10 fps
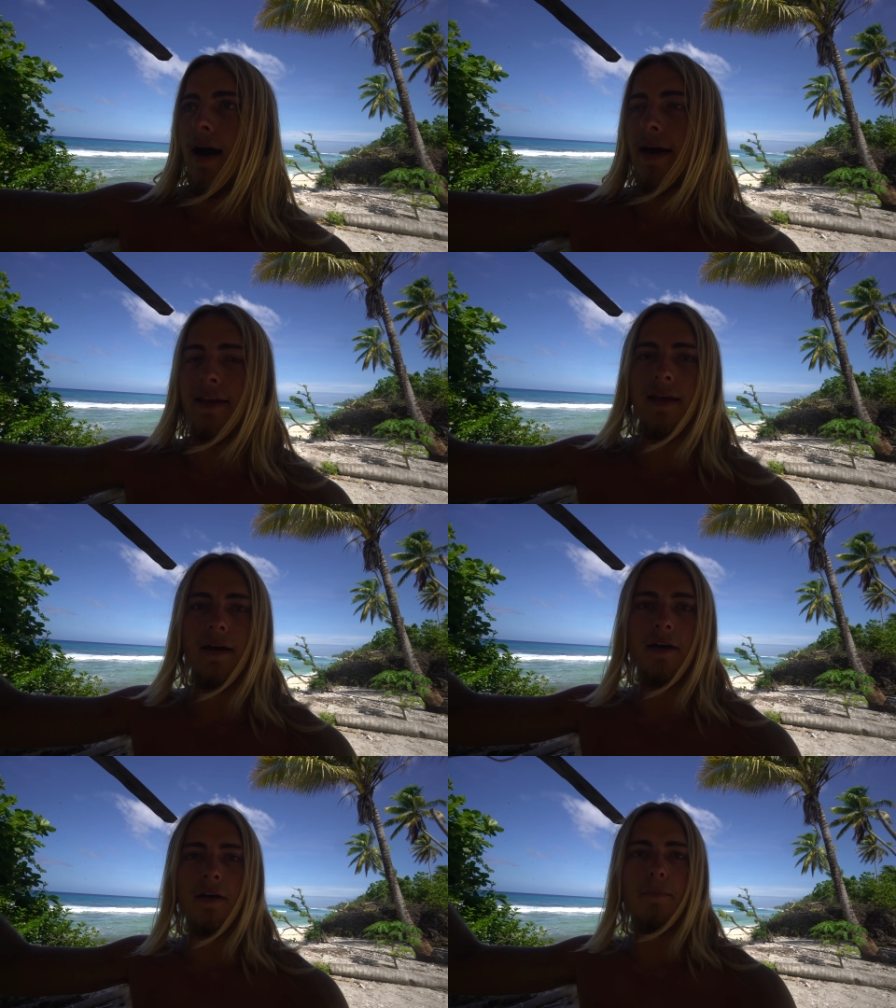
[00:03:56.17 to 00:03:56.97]
I did
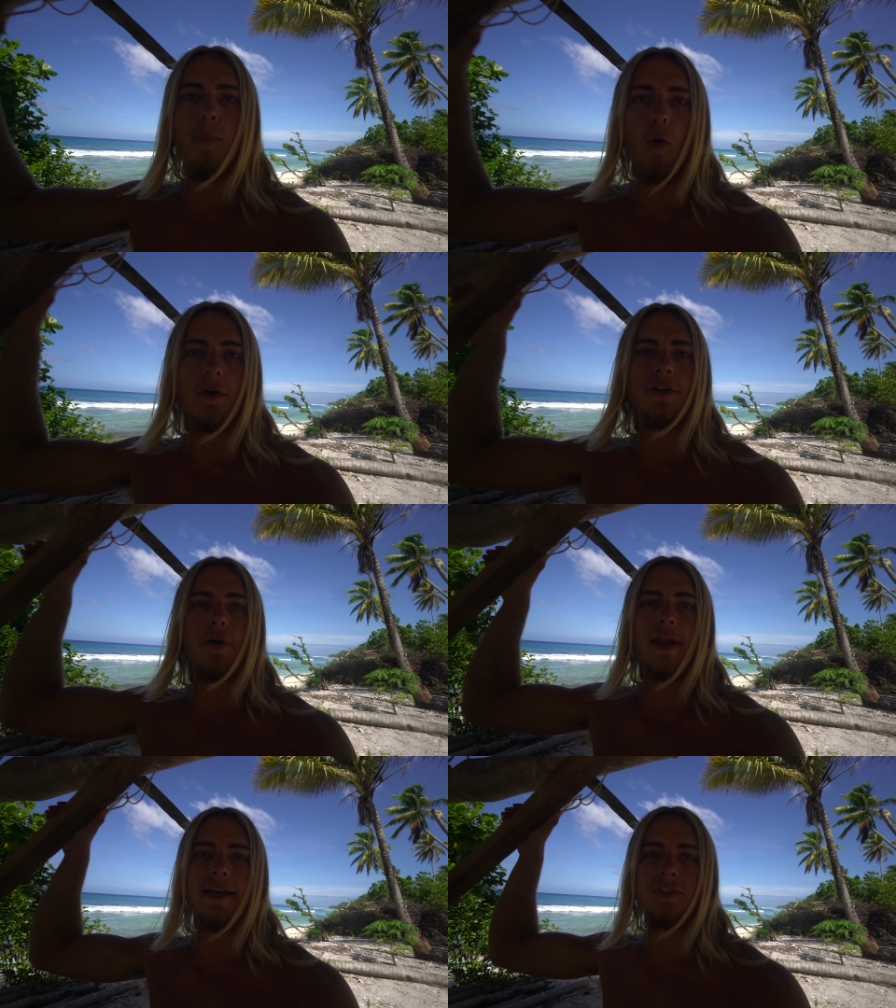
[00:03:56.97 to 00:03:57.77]
a board
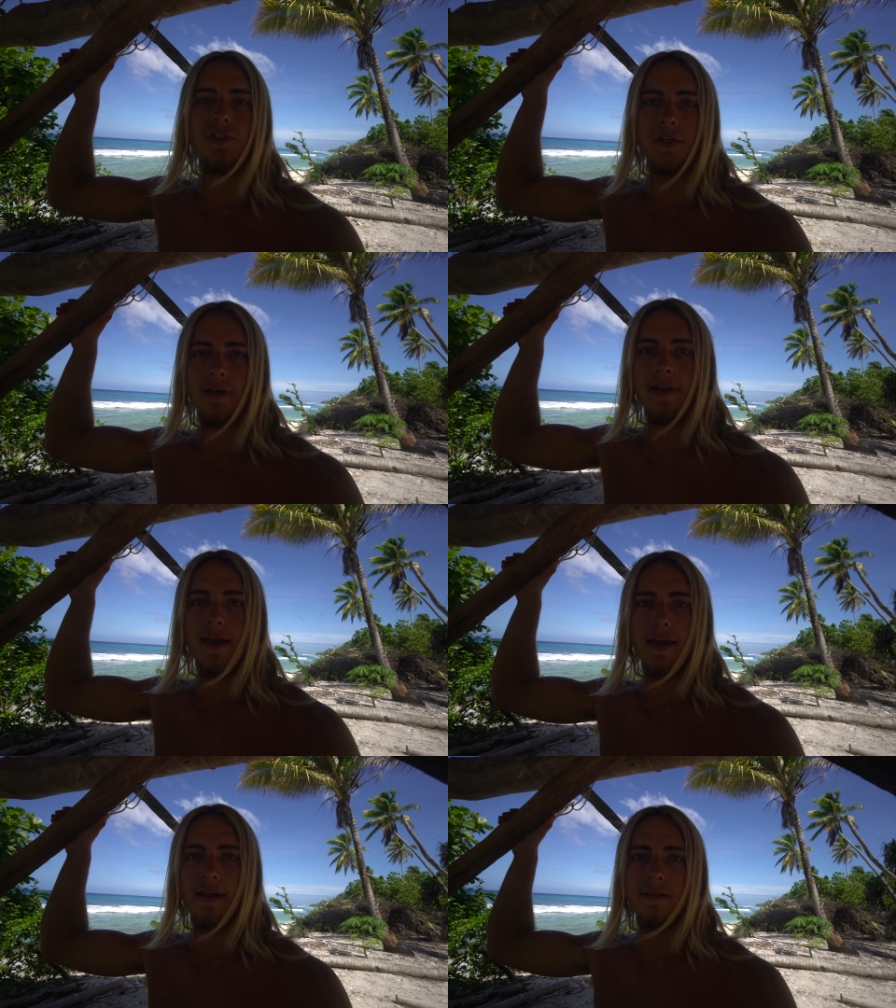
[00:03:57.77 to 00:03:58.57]
donation
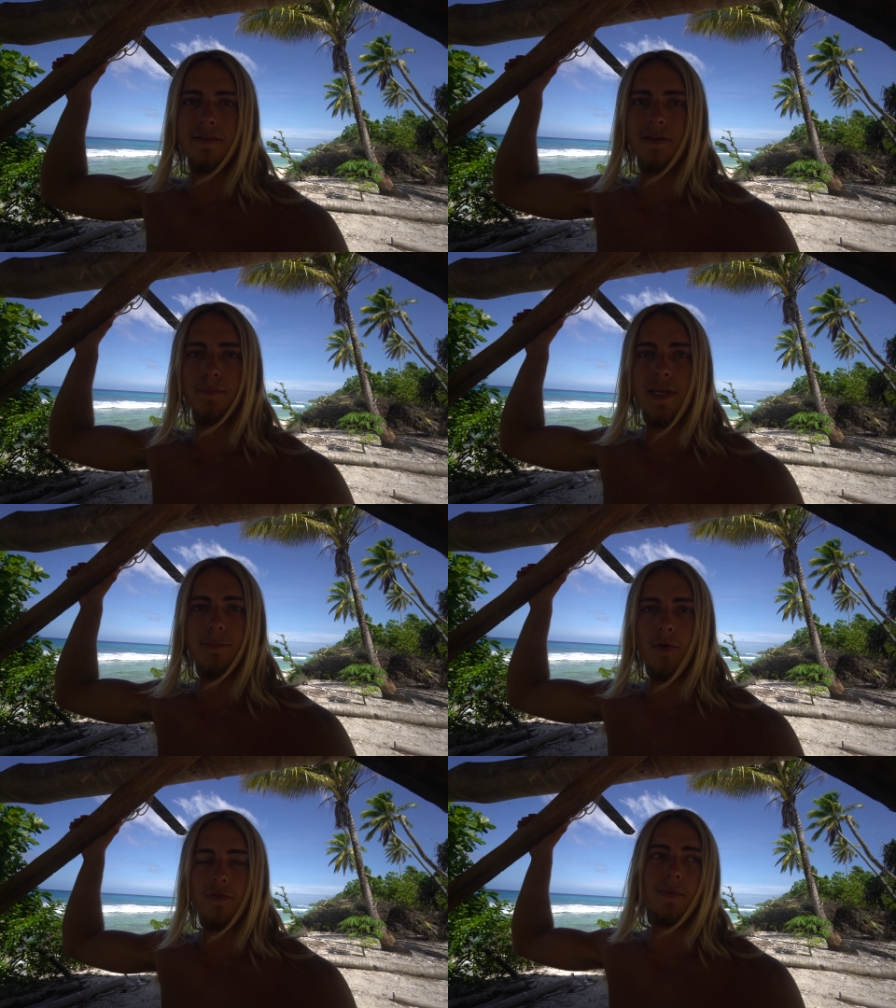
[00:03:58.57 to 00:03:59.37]
and some
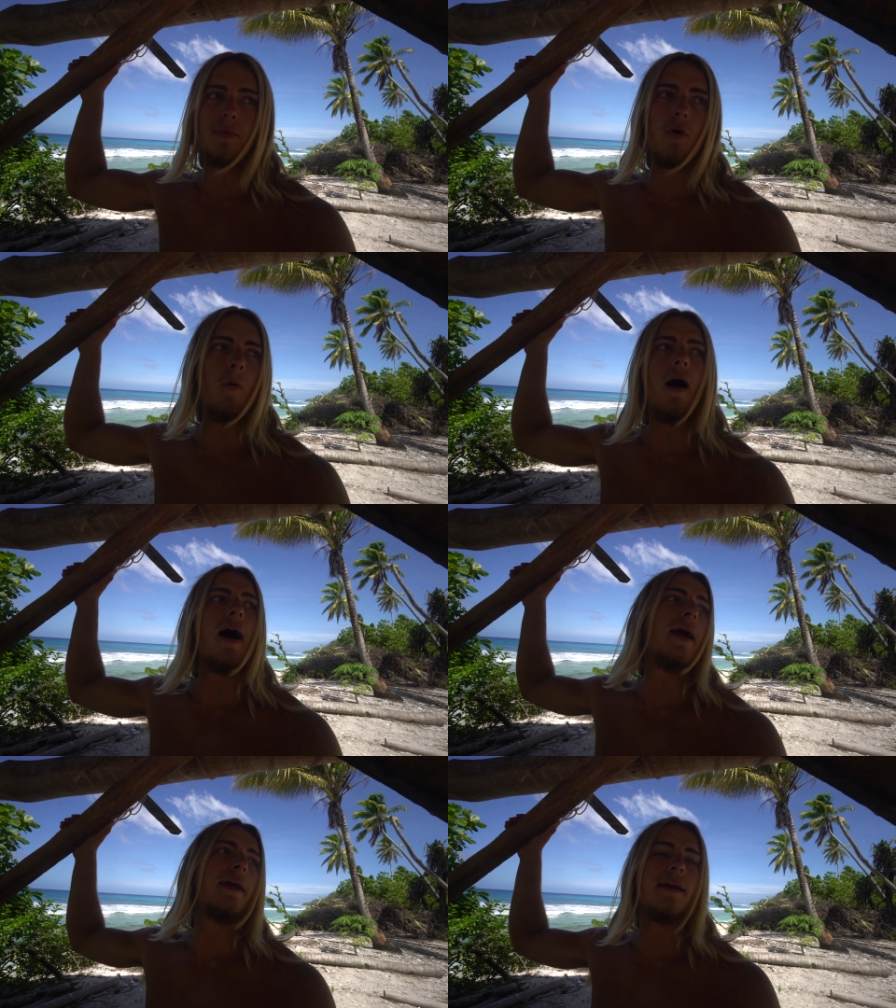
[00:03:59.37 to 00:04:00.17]
people from
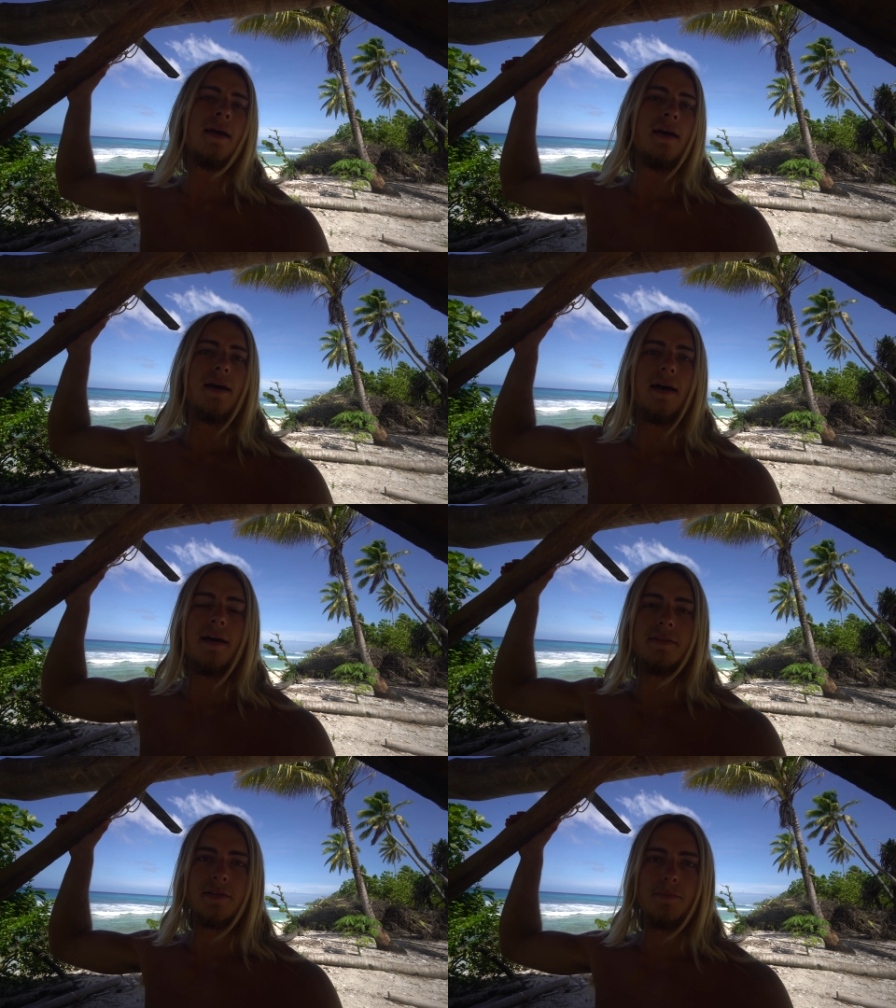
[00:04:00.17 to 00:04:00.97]
Kauai
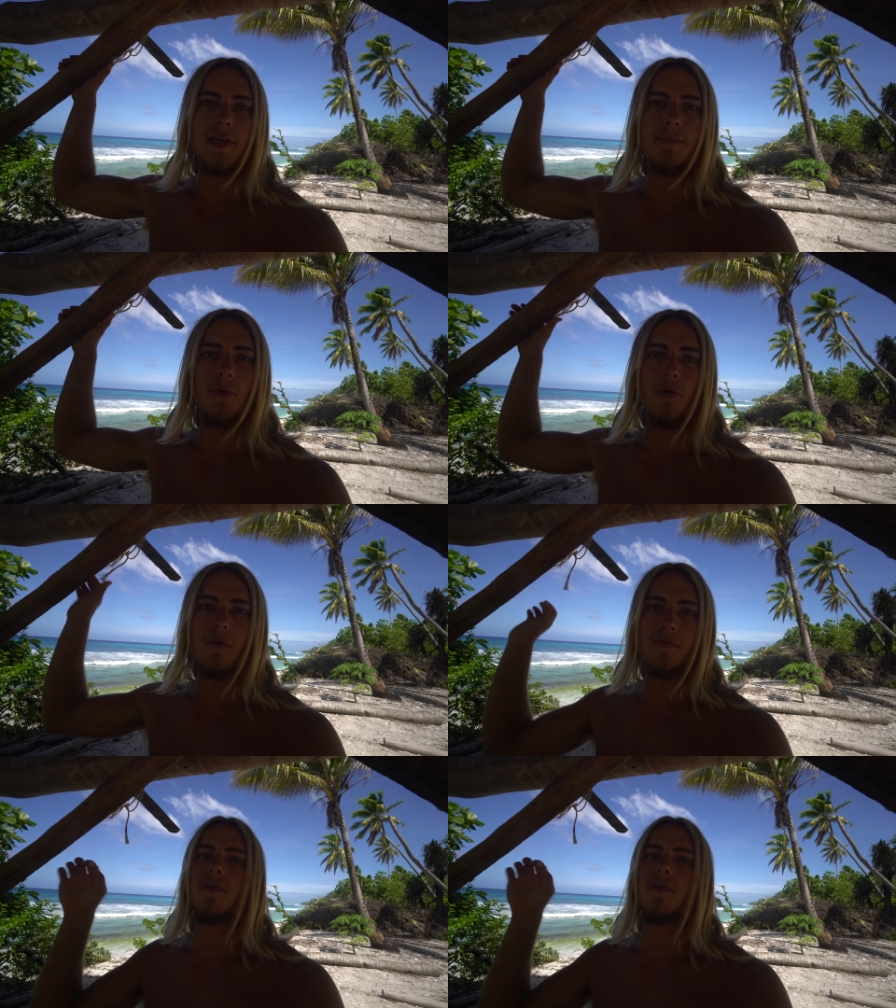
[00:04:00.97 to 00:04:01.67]
and some people